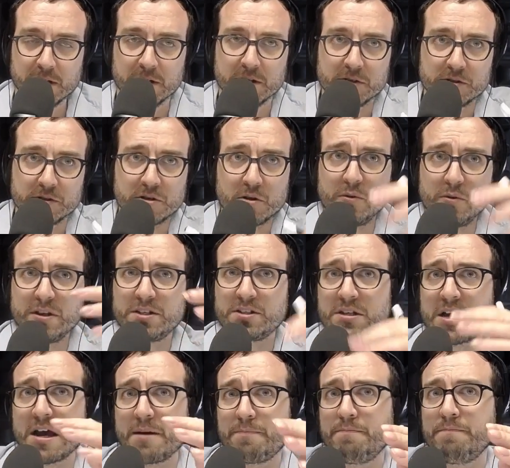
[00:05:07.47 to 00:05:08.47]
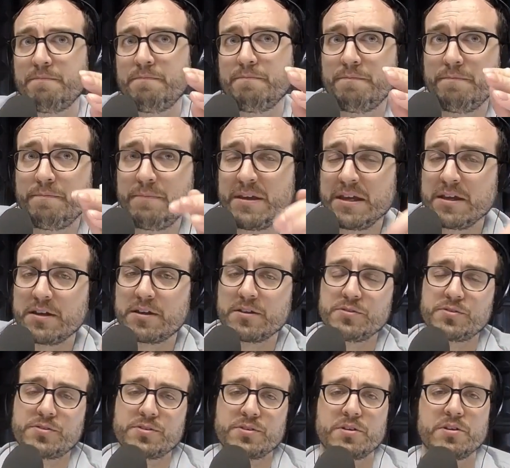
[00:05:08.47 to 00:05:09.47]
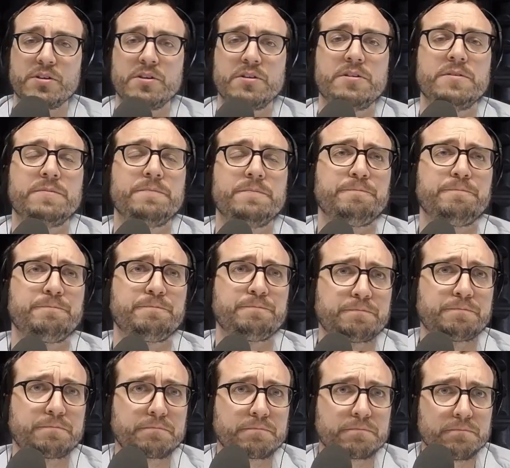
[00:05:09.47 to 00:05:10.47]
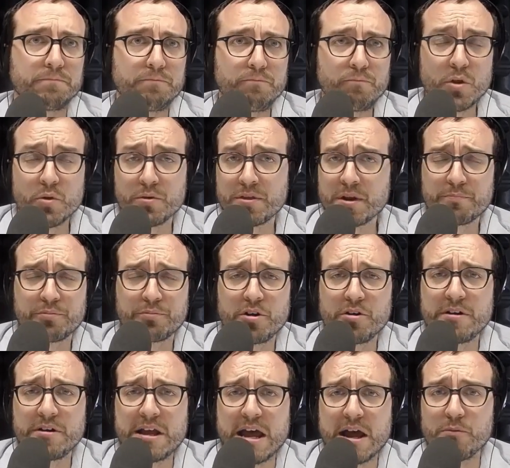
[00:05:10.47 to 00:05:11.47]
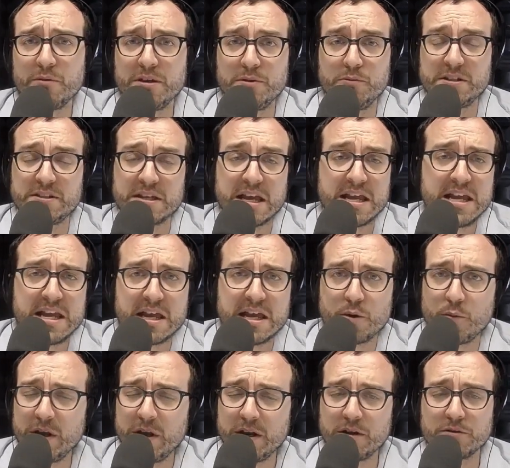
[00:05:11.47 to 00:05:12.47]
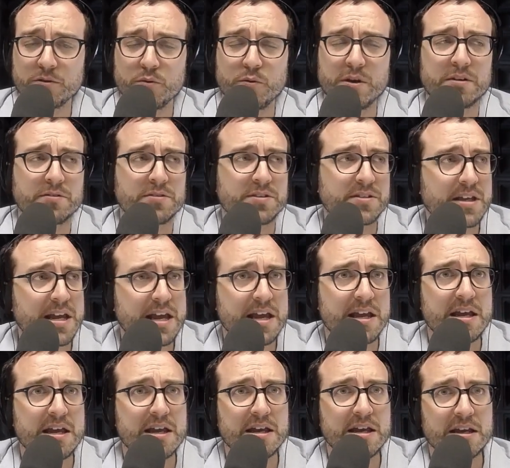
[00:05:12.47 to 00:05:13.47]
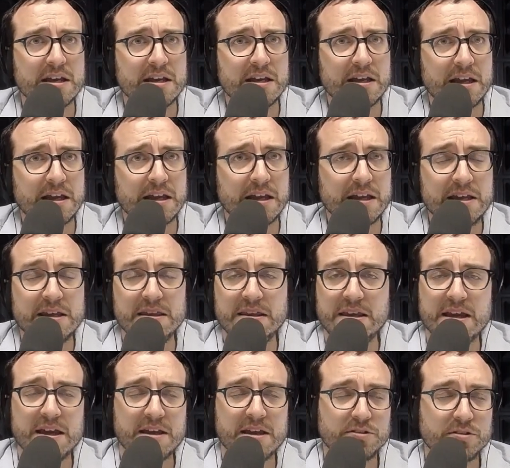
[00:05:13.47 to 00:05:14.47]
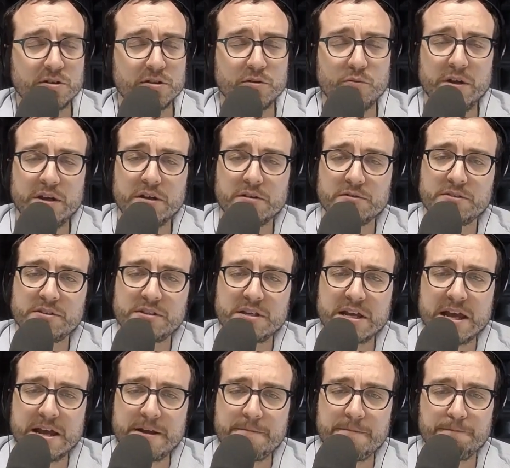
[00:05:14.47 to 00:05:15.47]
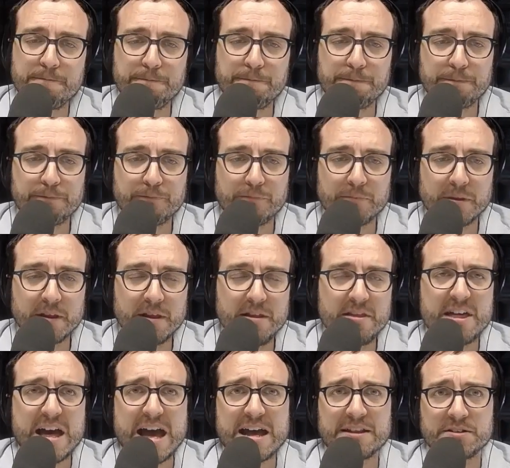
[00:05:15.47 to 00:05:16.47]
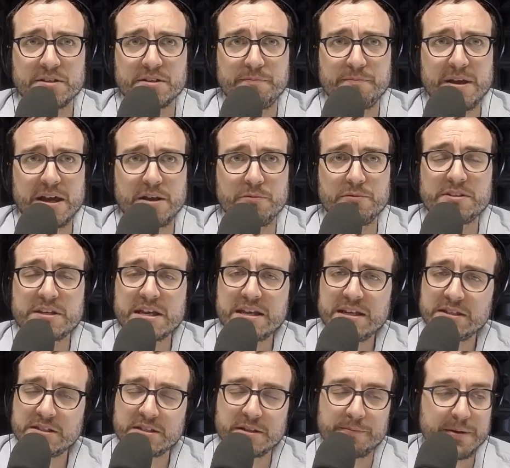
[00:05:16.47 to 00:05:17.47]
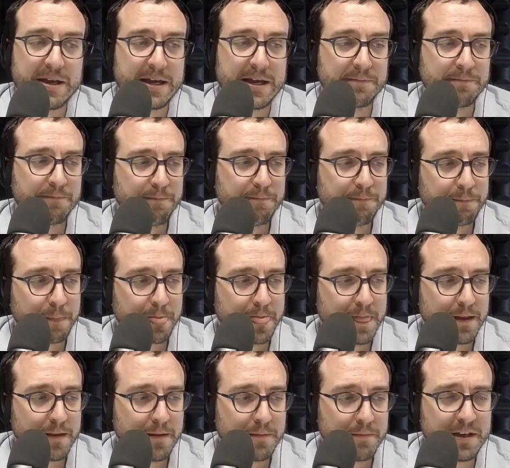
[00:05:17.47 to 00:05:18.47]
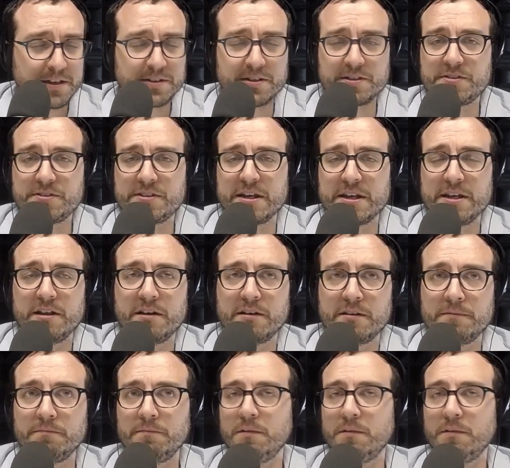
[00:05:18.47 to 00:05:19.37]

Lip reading: So we stop being concerned with our pronoun. We say it. We don't say in the answer. We don't say that's a pen. We say it's a pen because it's singular.